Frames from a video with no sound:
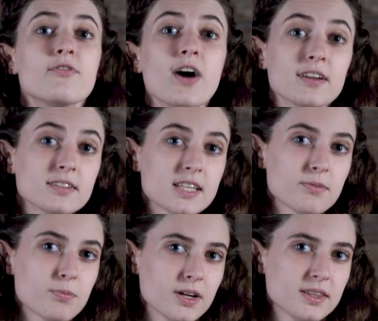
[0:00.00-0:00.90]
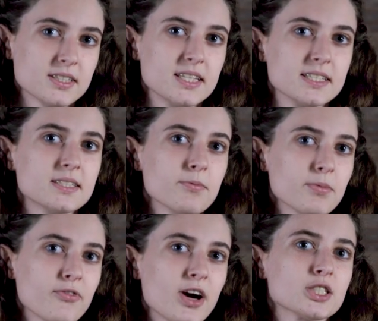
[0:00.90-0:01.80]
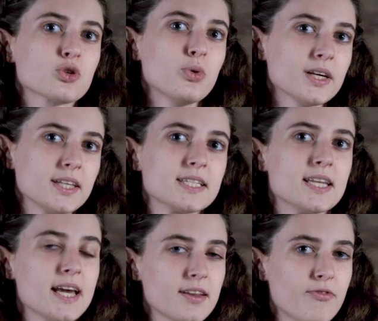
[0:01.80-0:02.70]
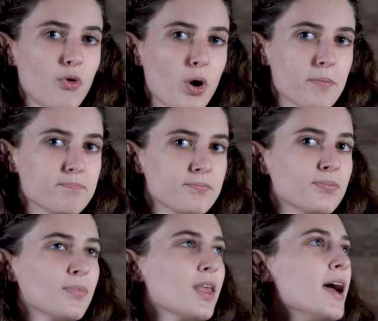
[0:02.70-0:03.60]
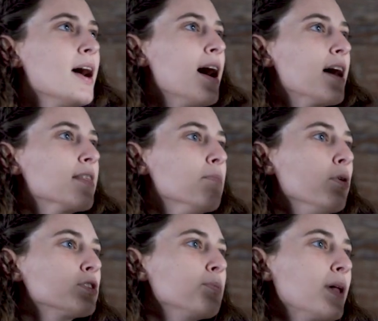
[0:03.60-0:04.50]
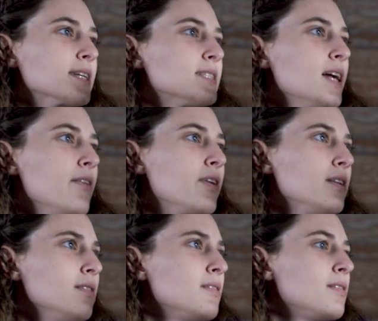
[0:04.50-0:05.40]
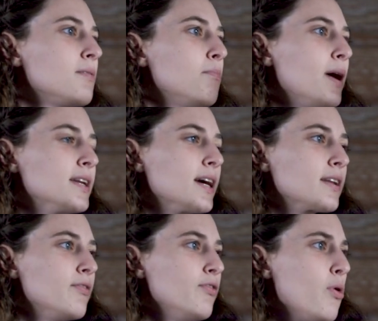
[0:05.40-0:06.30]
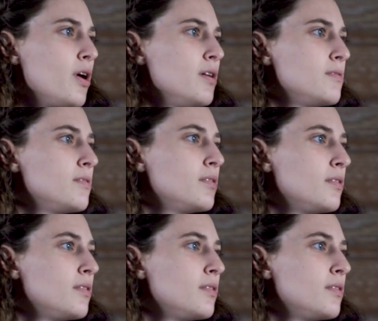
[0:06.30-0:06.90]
The final set of parentheses simplifies quickly to negative 4. And then multiplying 7 by negative 4